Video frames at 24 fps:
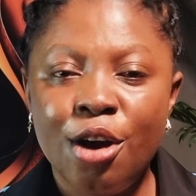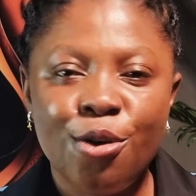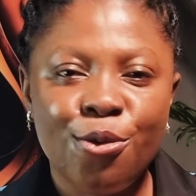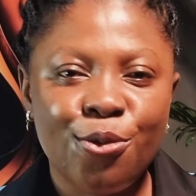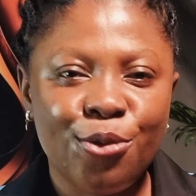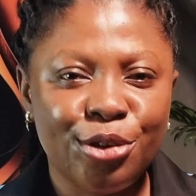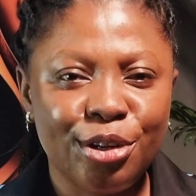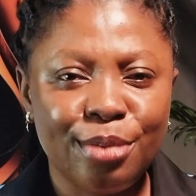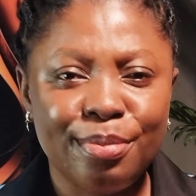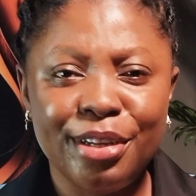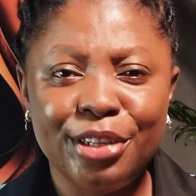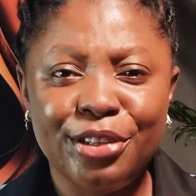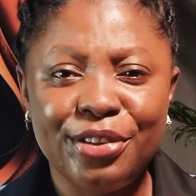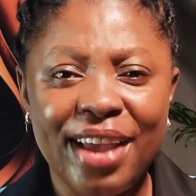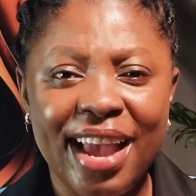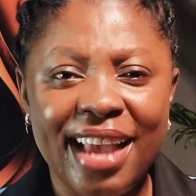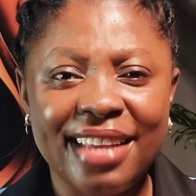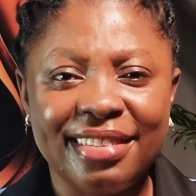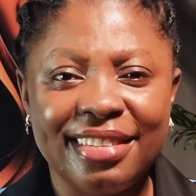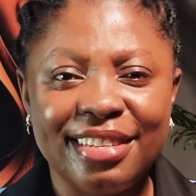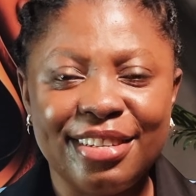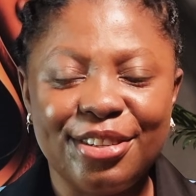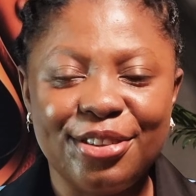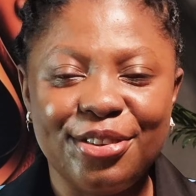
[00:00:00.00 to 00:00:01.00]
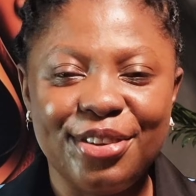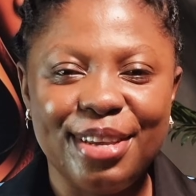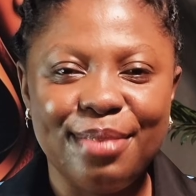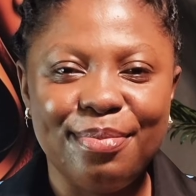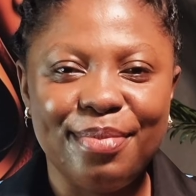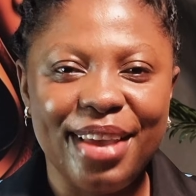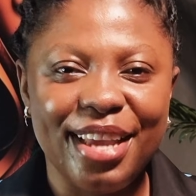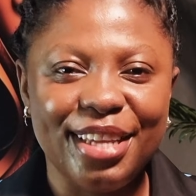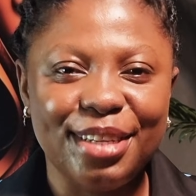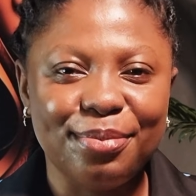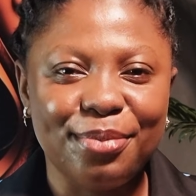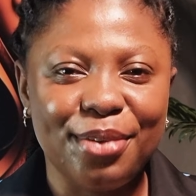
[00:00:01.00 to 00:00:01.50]
would you be trying this new
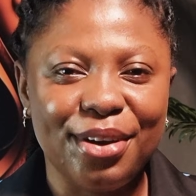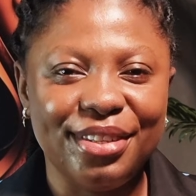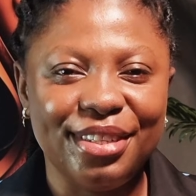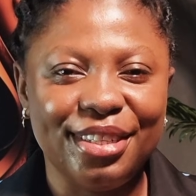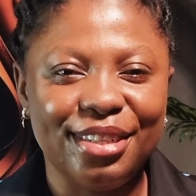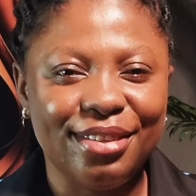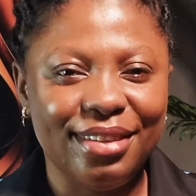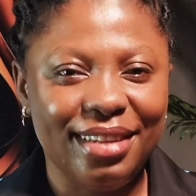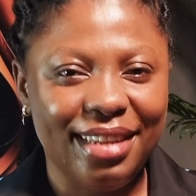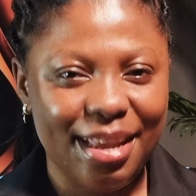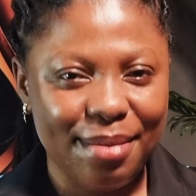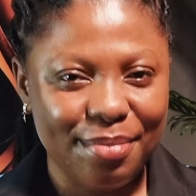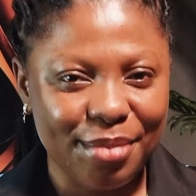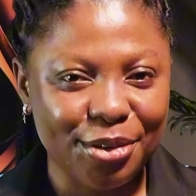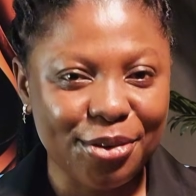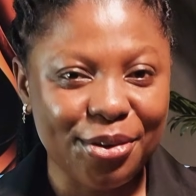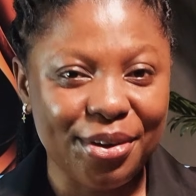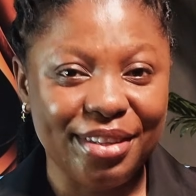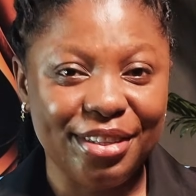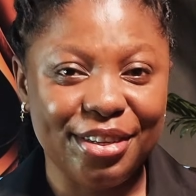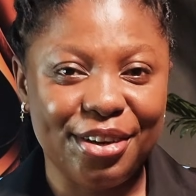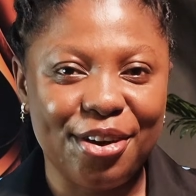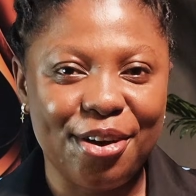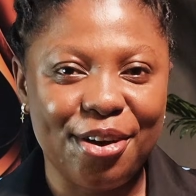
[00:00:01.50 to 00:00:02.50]
image model let me know in the